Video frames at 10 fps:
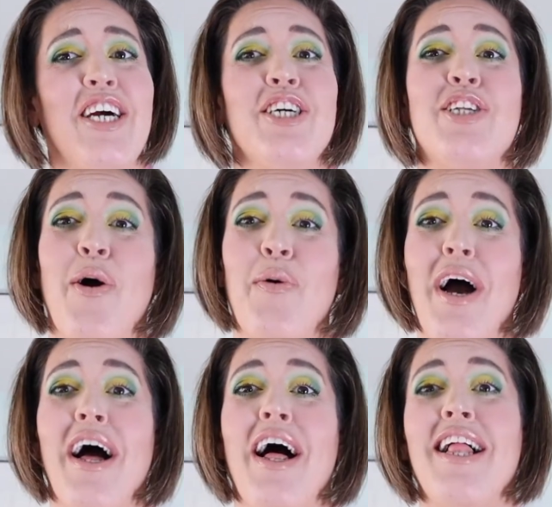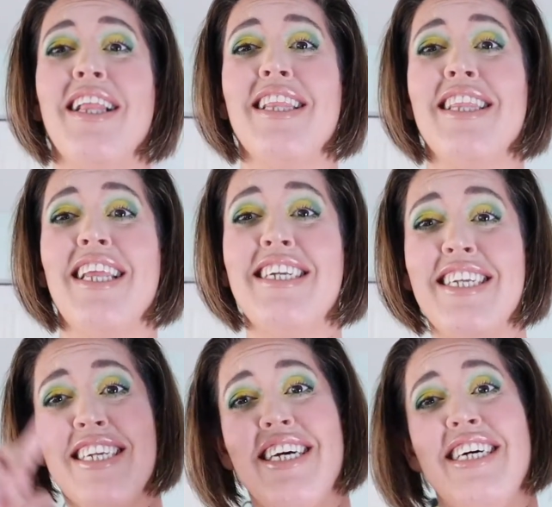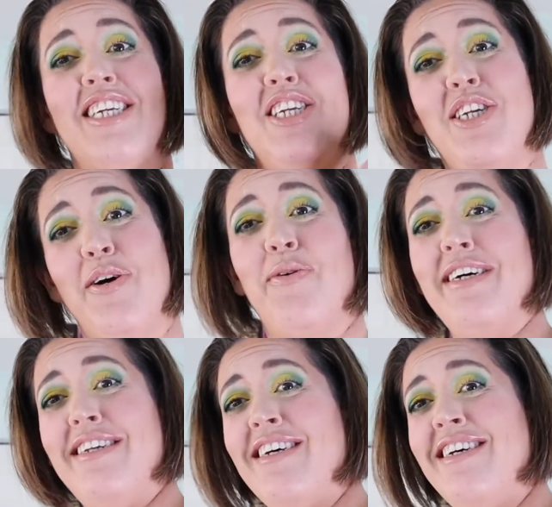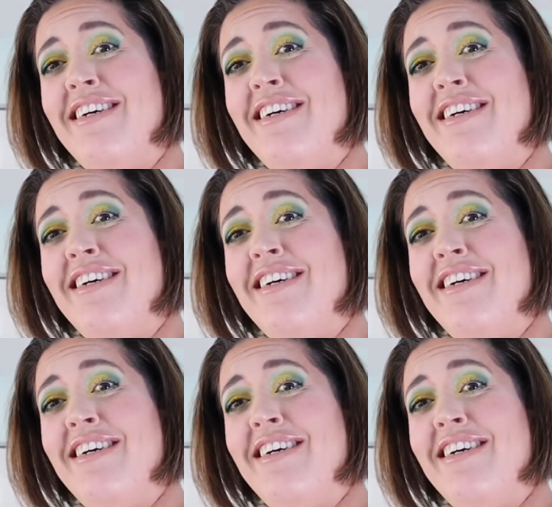So let's get to it.